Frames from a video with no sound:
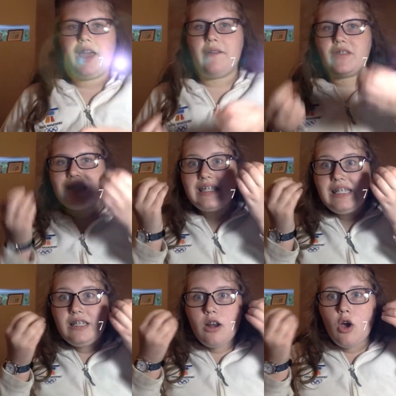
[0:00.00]
If a
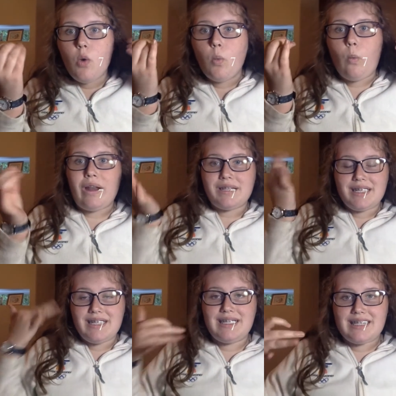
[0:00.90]
seed went
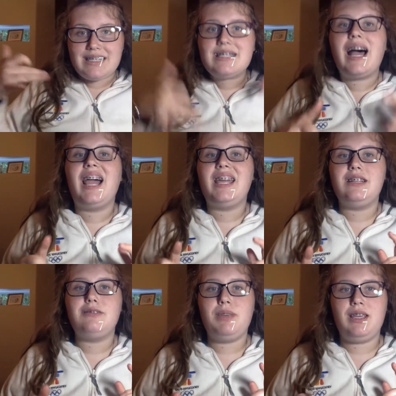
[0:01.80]
inside
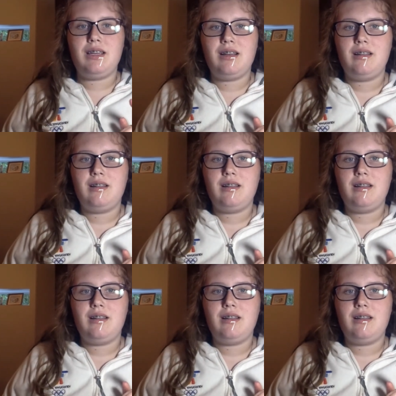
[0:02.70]
me,